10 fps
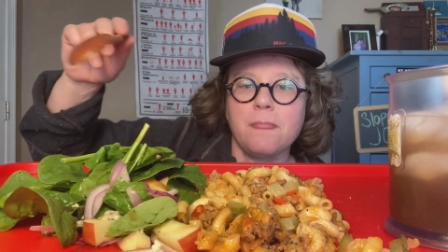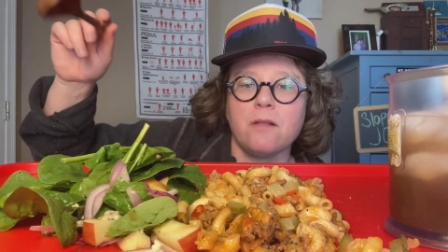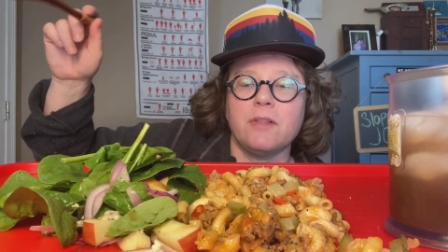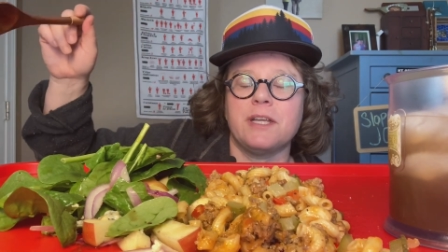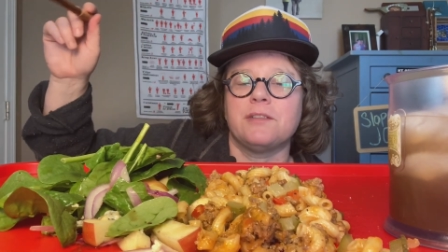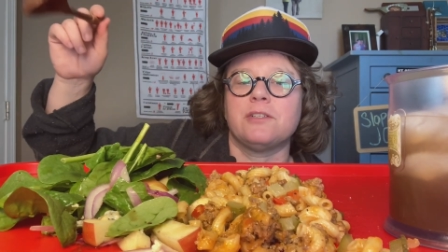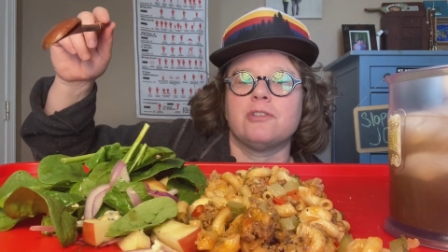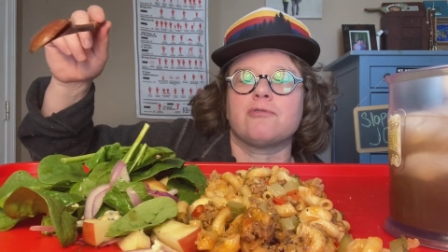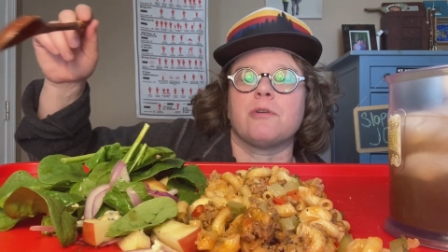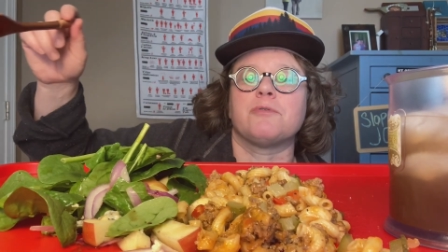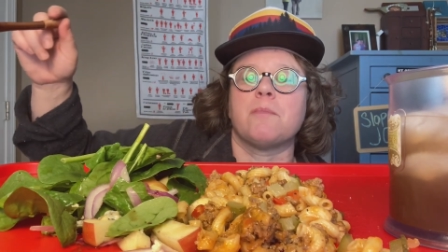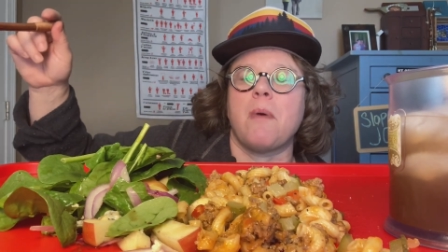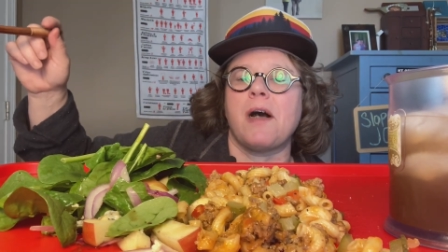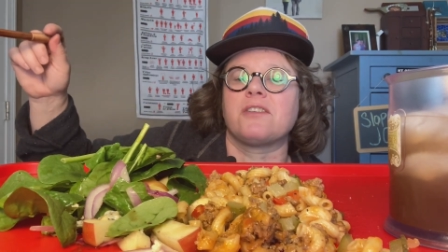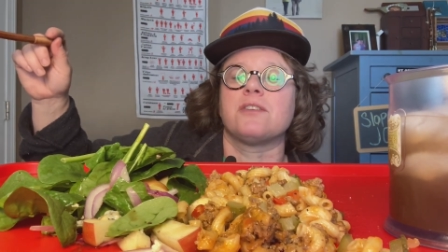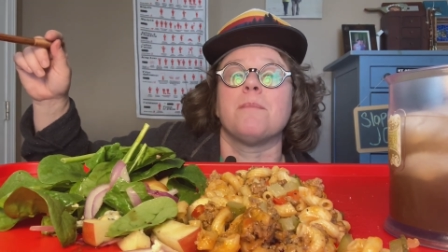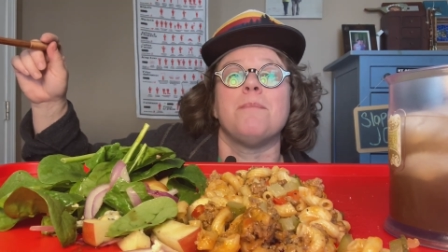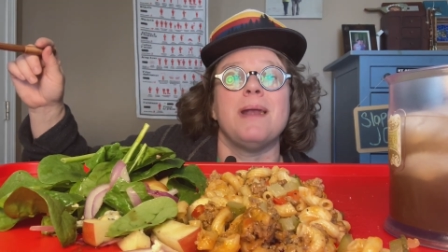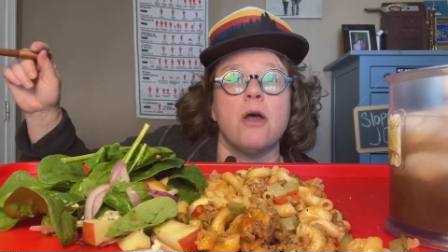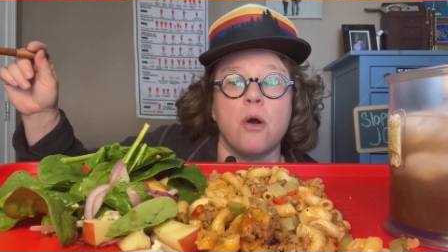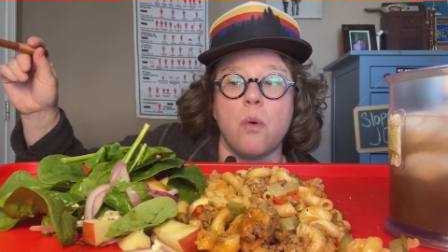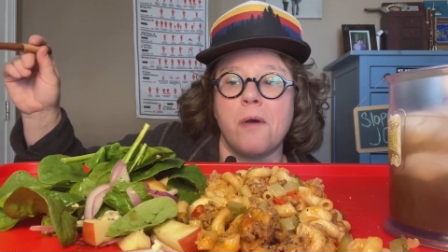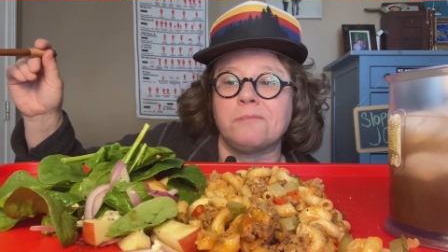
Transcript: link in the description box below.